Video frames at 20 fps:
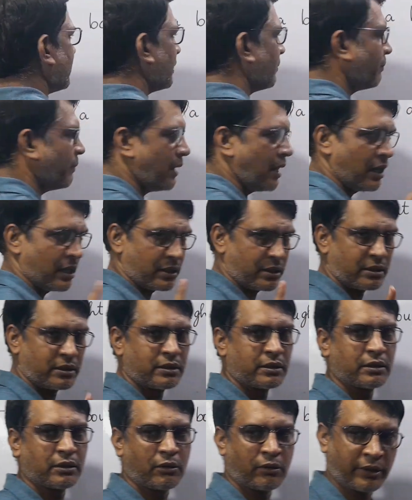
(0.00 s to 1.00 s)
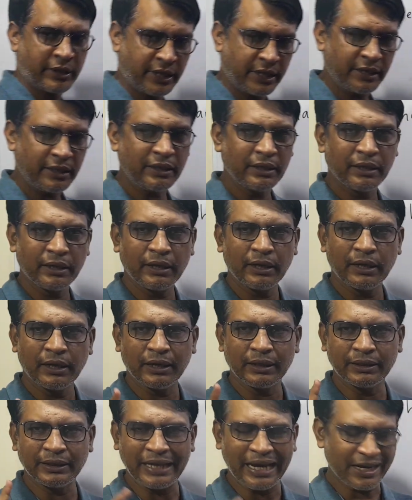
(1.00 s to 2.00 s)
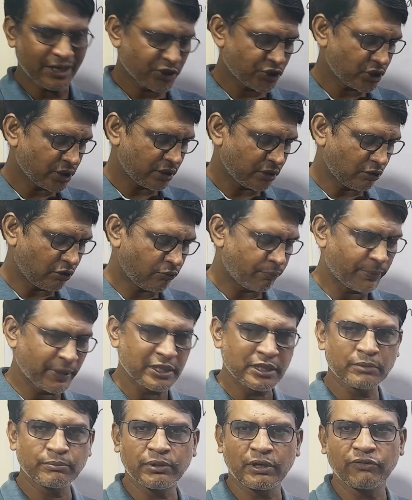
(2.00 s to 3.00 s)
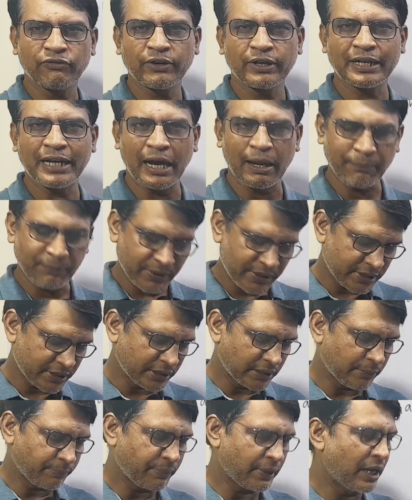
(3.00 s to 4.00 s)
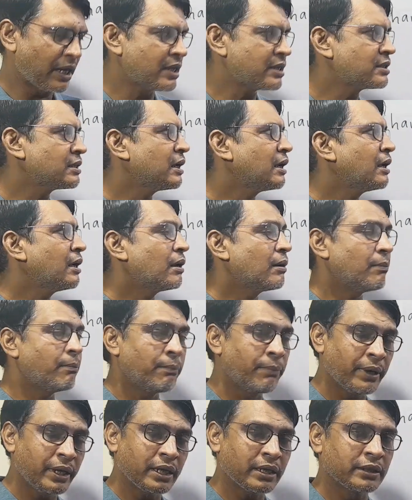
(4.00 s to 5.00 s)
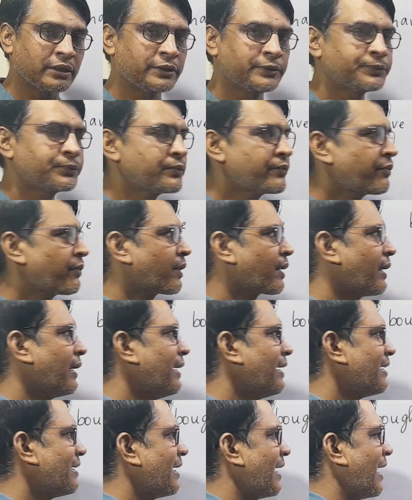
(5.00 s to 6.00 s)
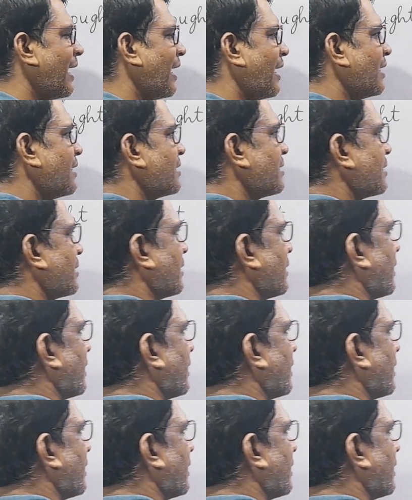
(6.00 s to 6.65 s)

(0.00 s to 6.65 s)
the past. Okay, the action of present perfect happens in the past, but it has